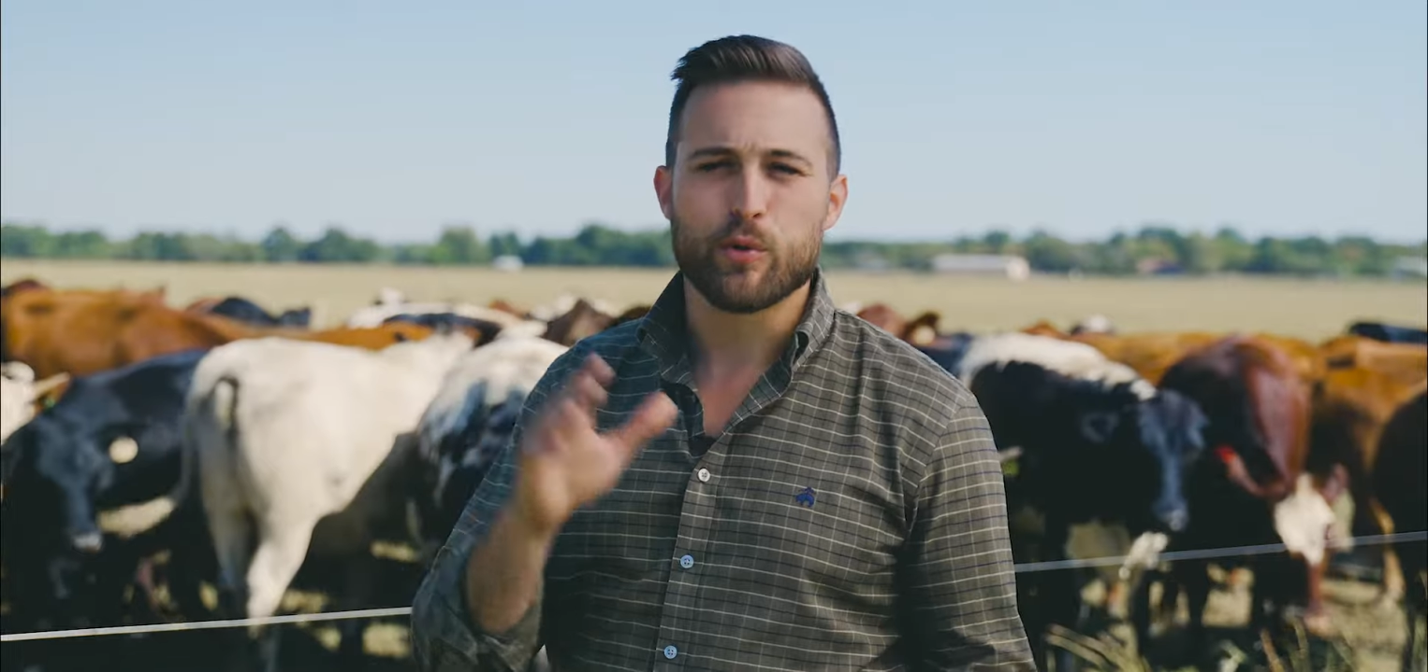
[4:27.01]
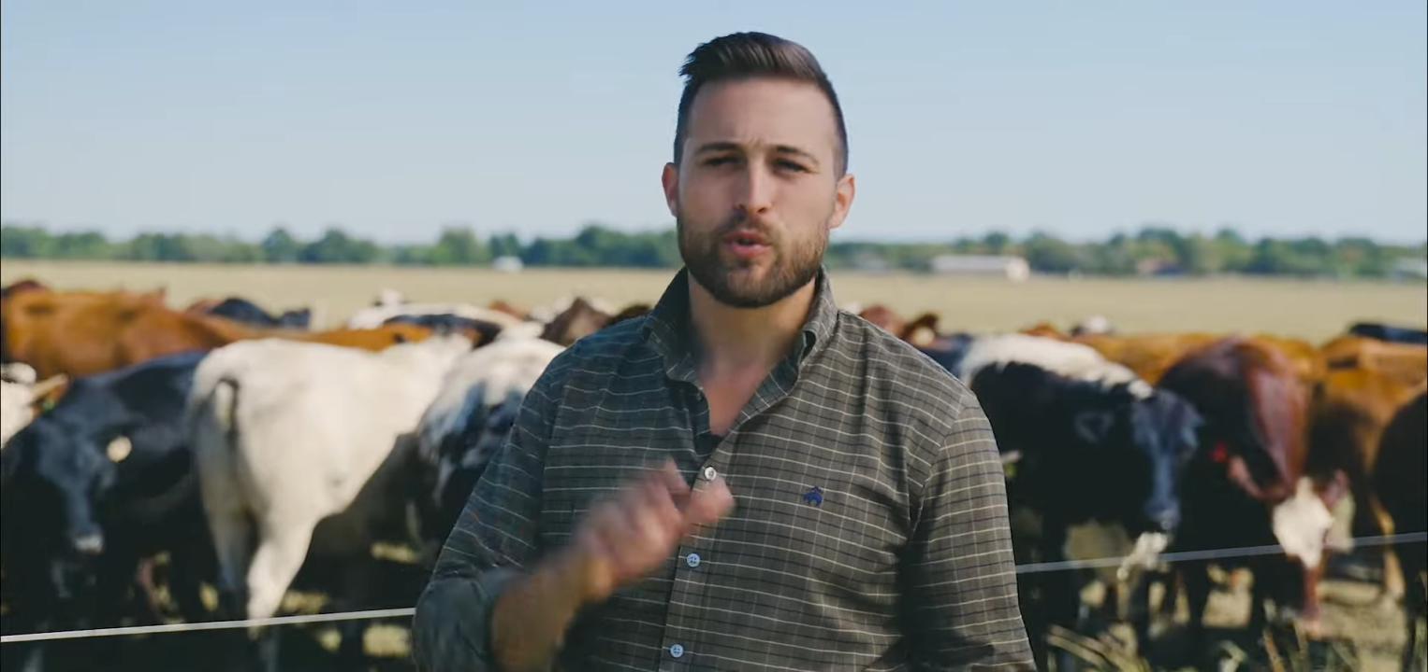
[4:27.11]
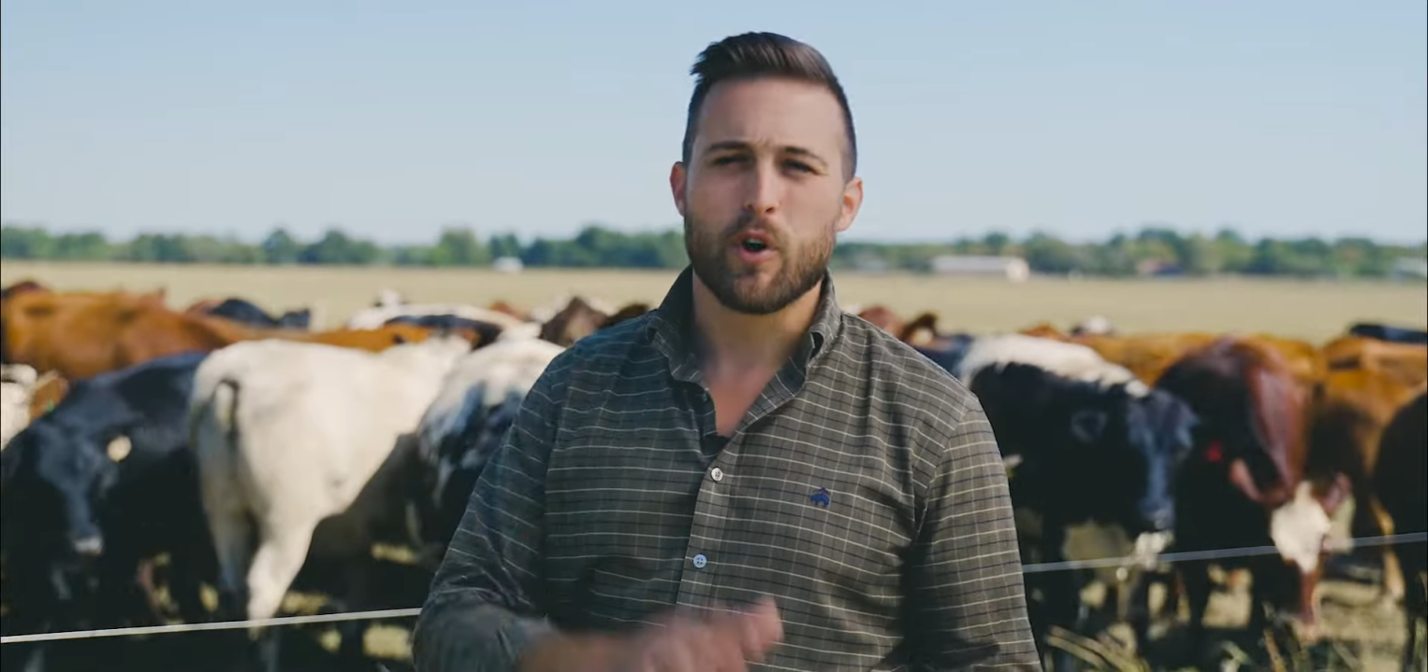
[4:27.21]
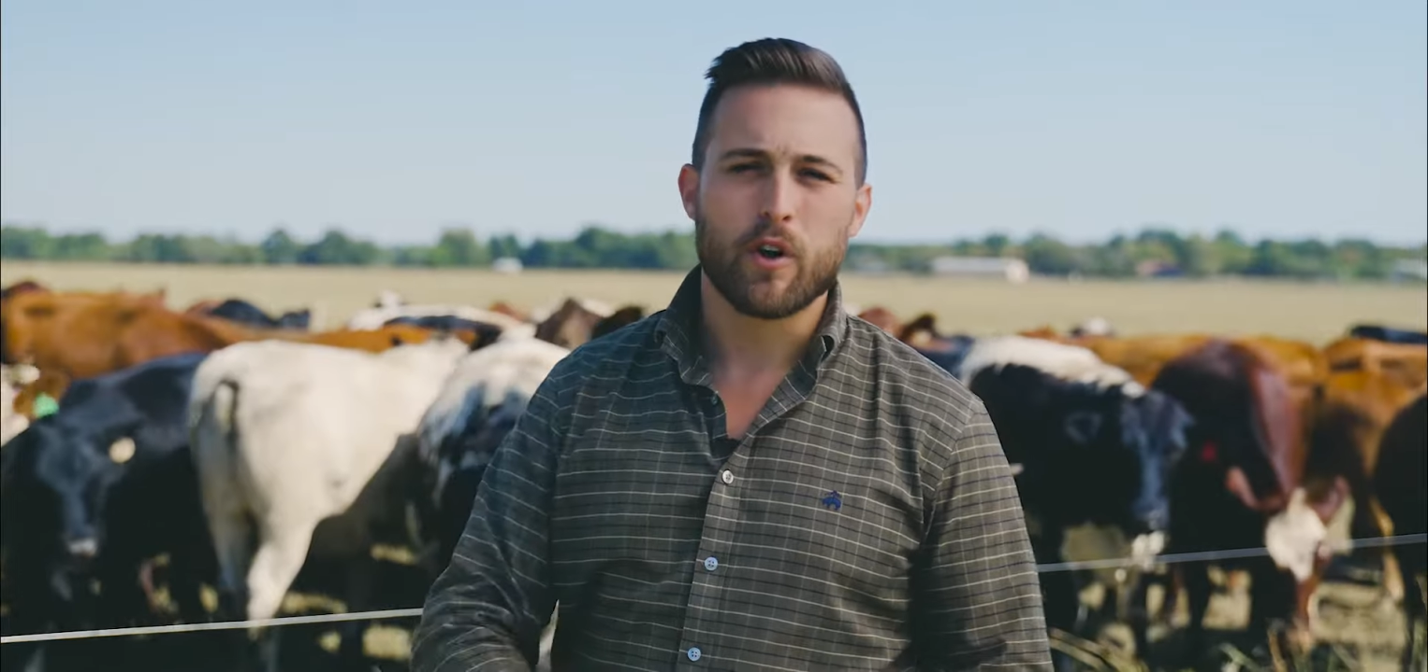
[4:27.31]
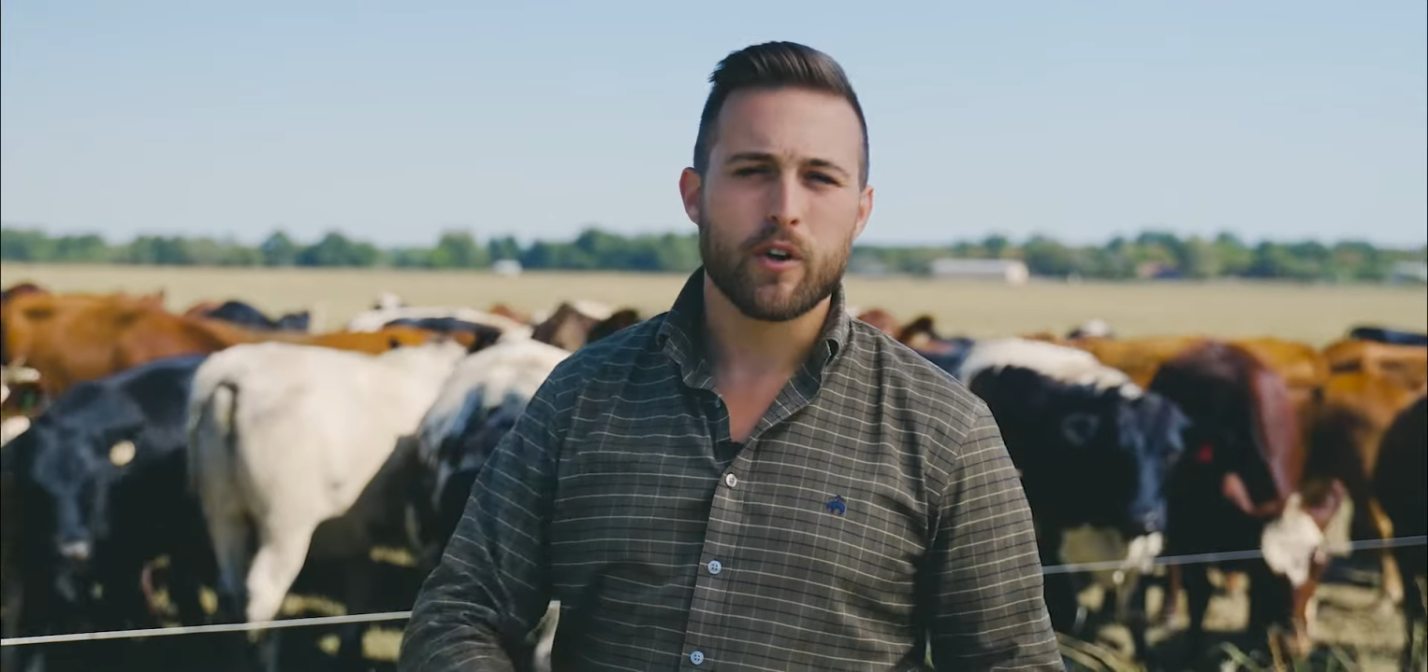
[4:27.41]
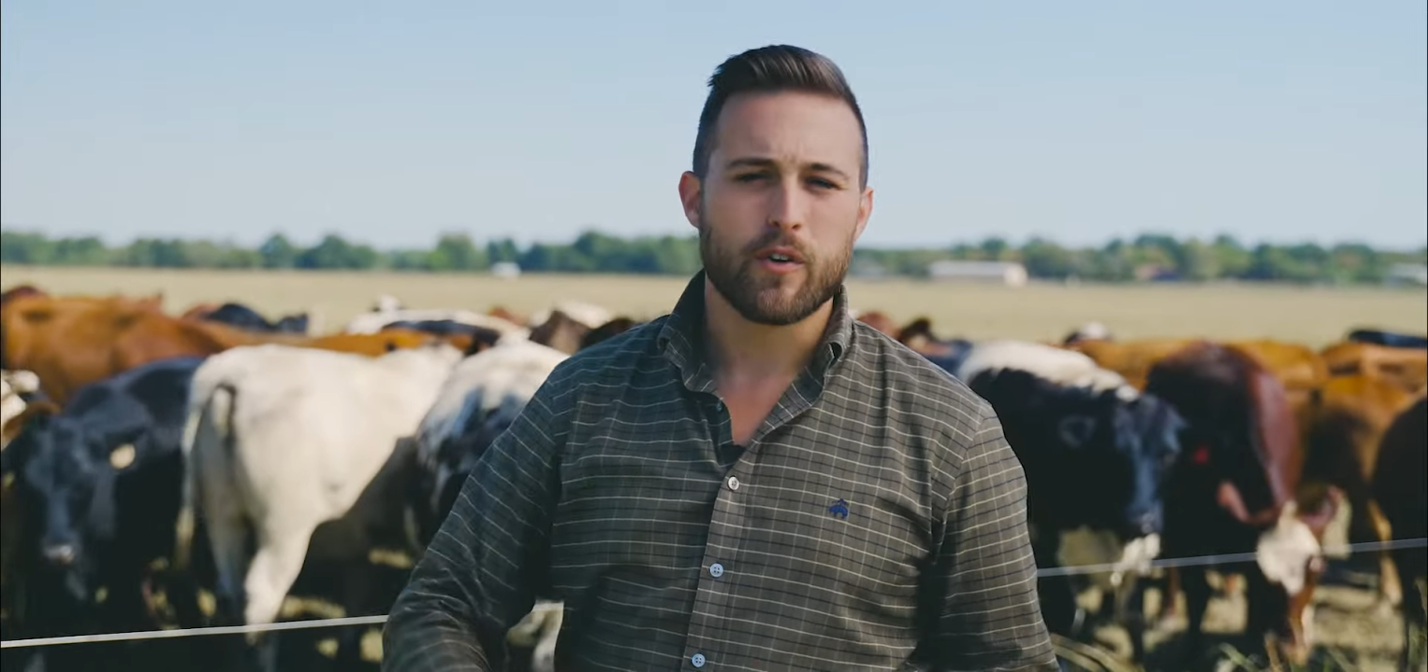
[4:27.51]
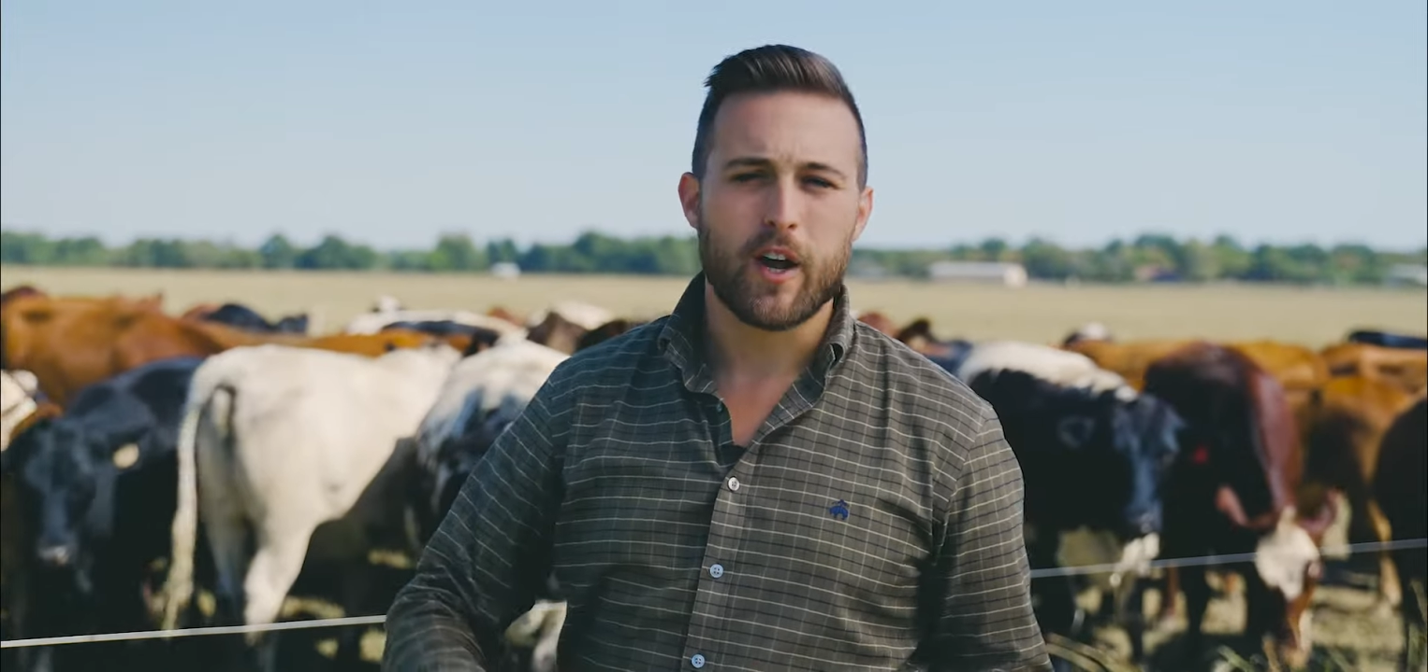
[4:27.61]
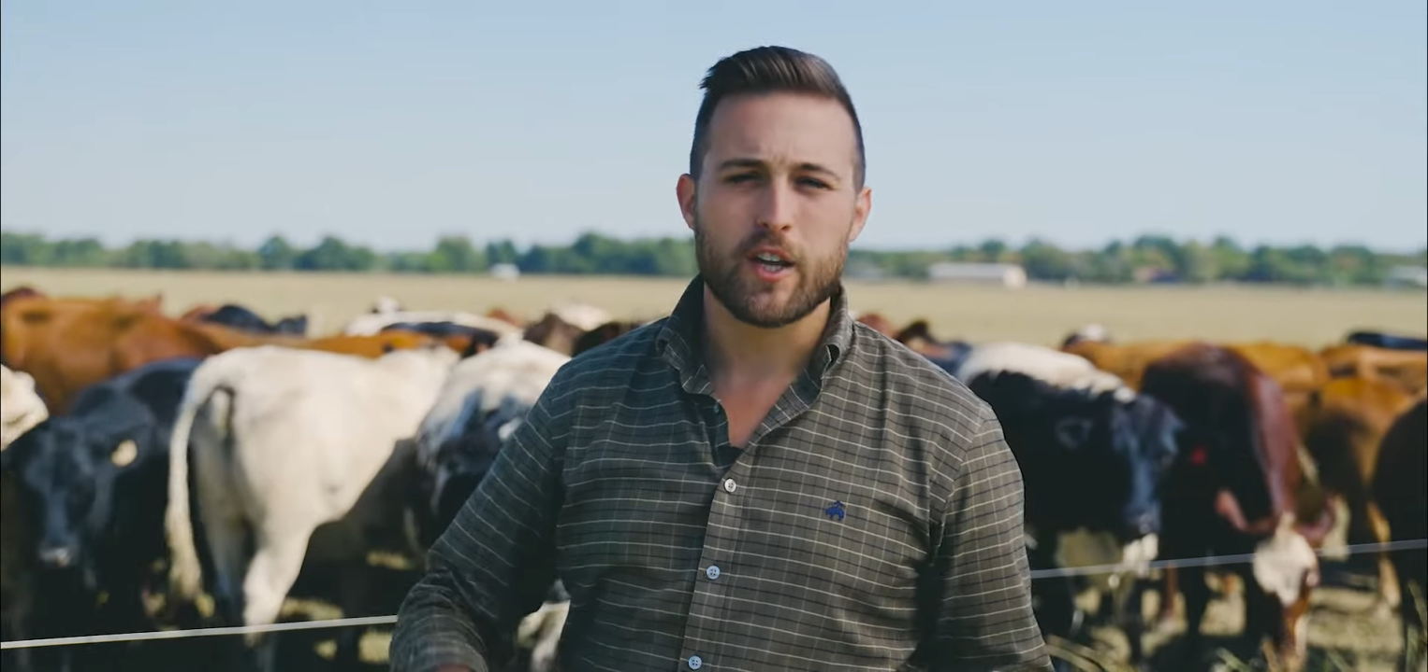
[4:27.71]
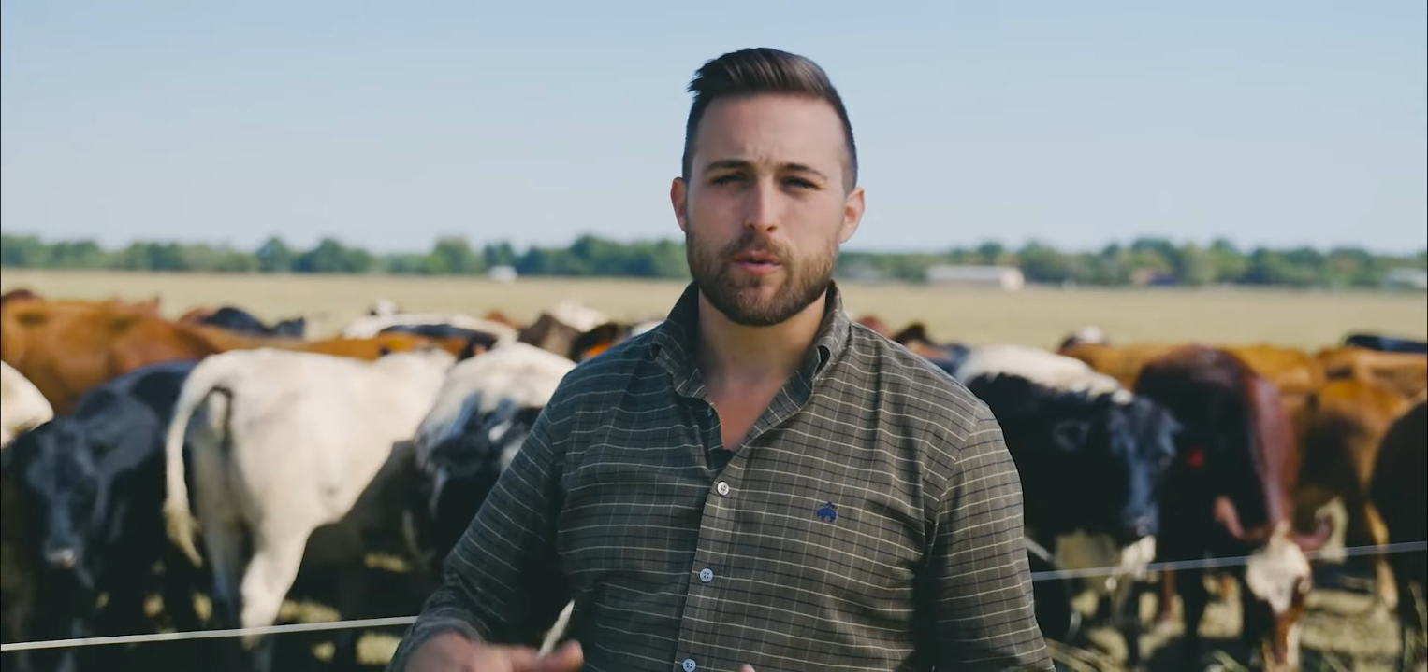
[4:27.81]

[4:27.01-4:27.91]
start on grass,